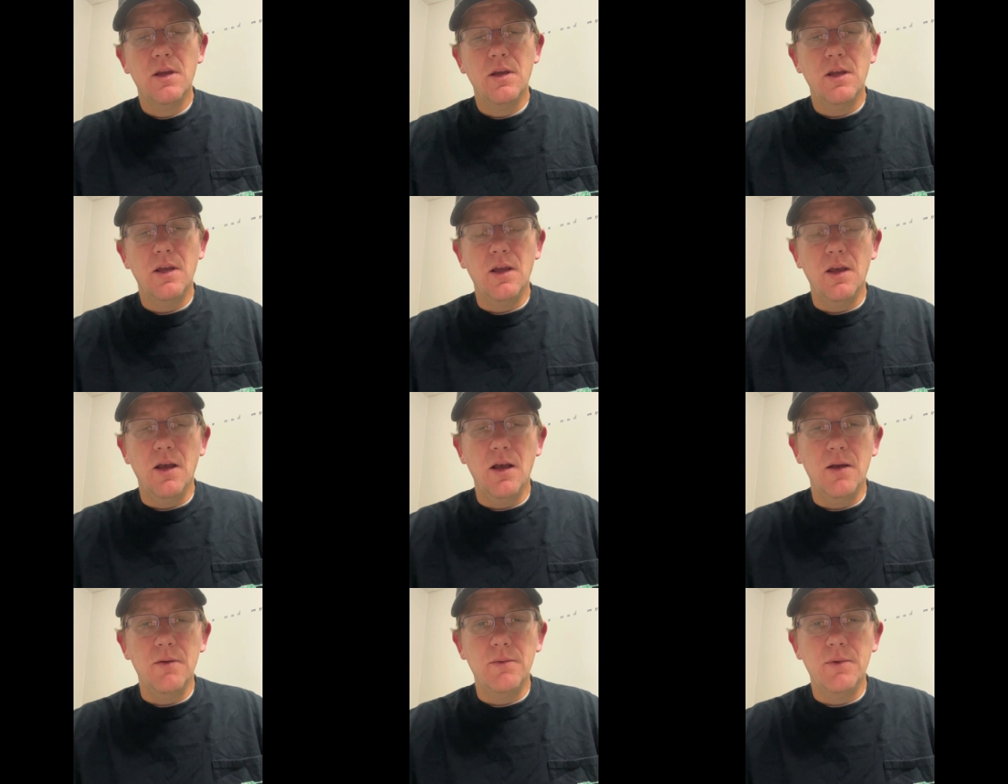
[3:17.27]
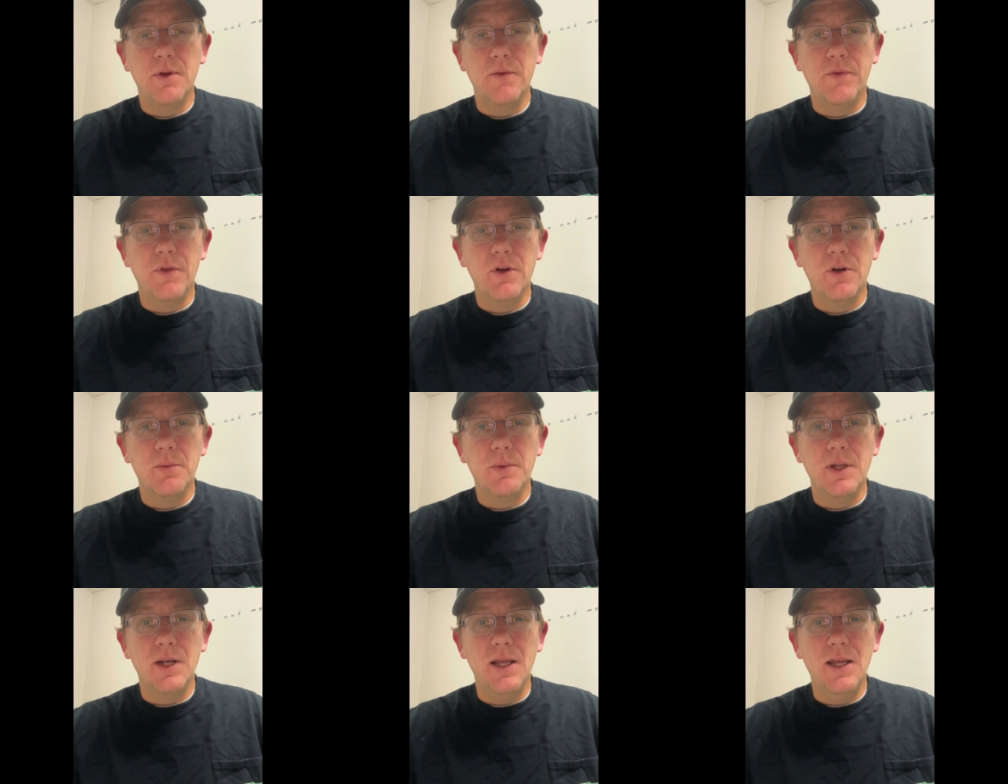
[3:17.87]
If there'd
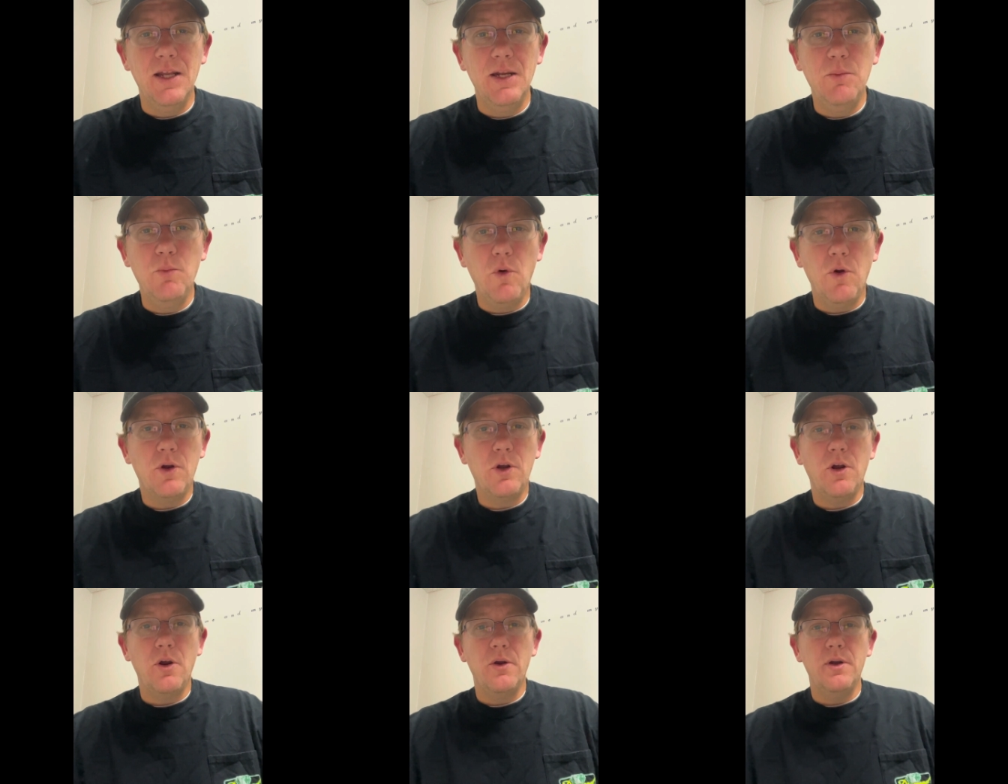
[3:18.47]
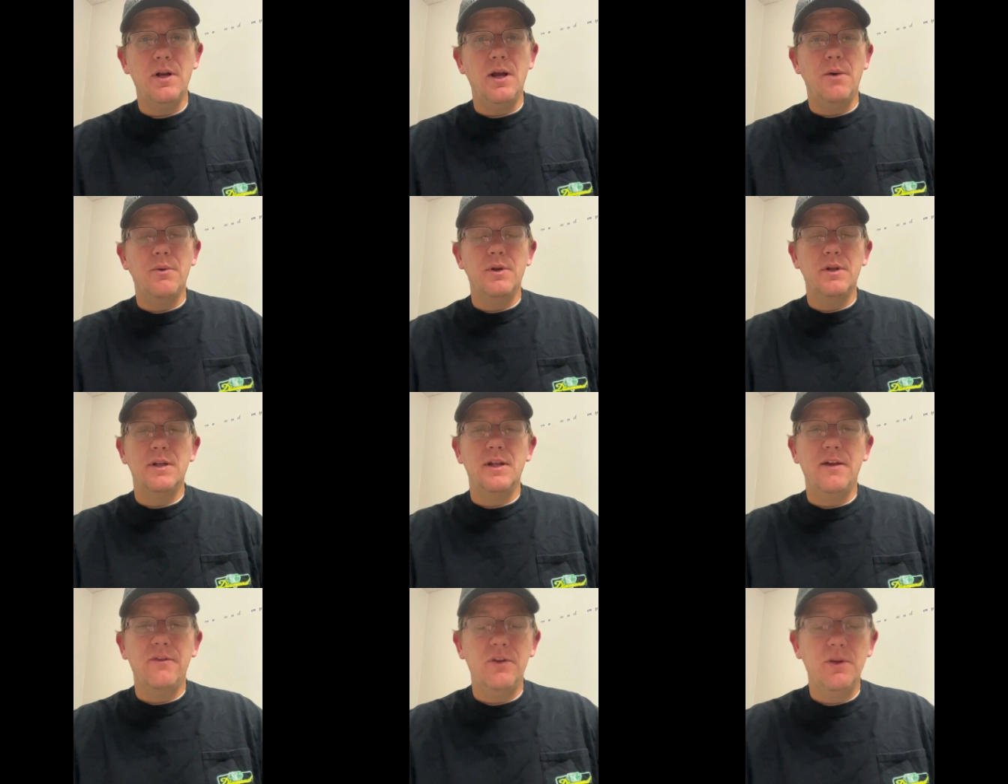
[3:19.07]
have been any more current, I would have
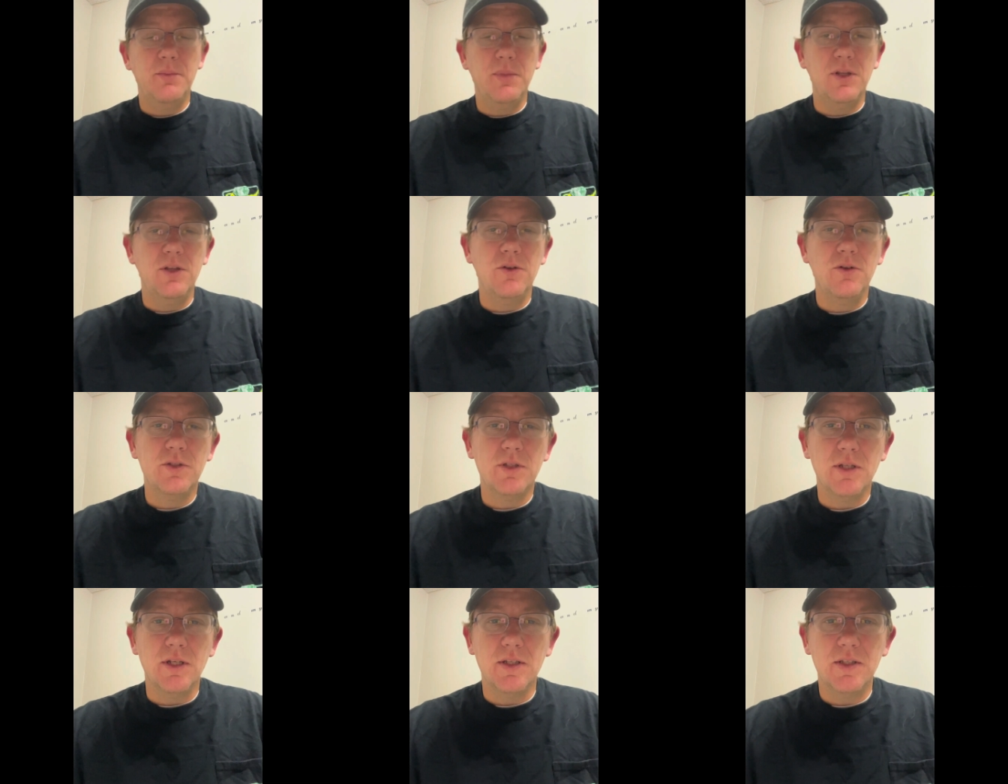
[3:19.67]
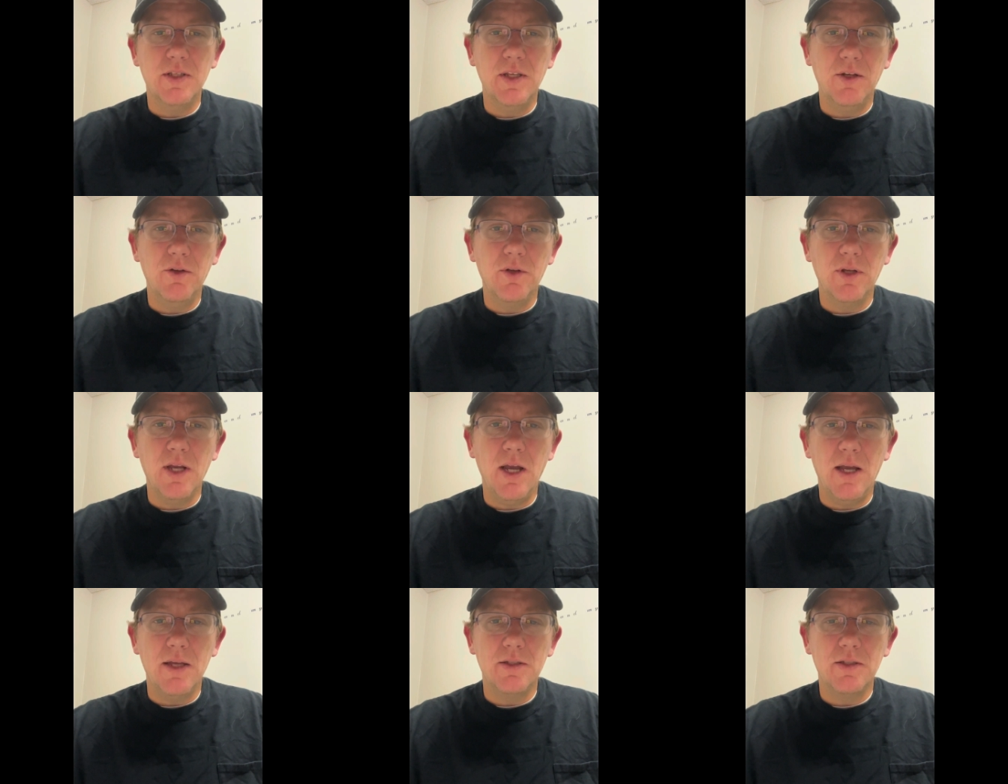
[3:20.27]
definitely been using the sinker,
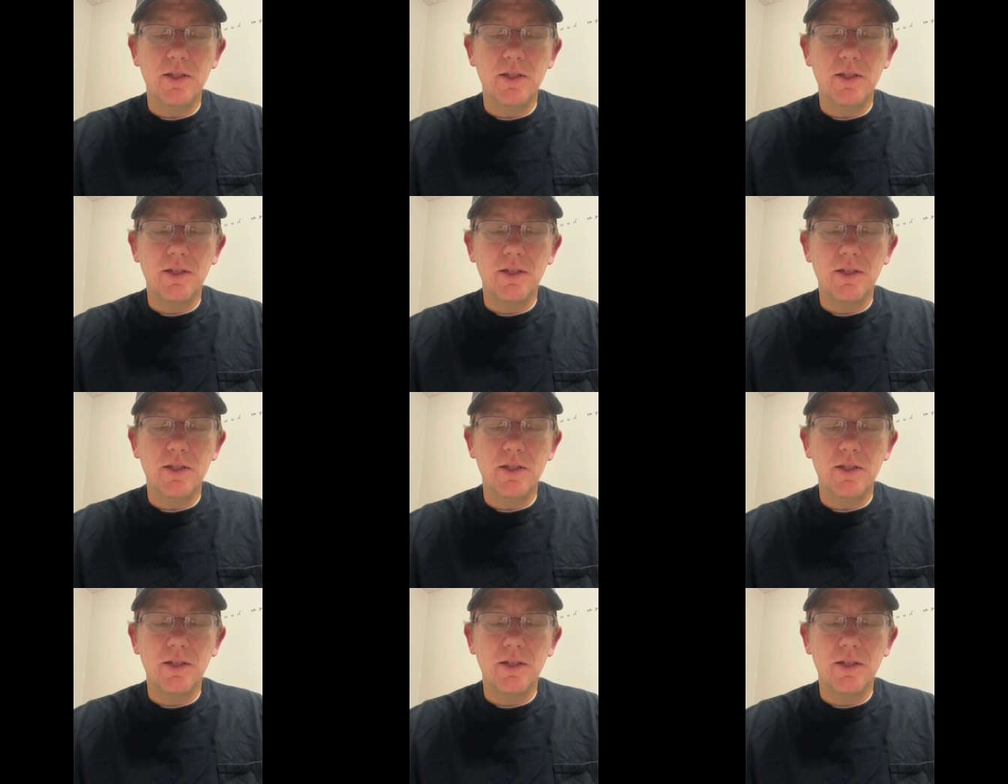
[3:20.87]
guys.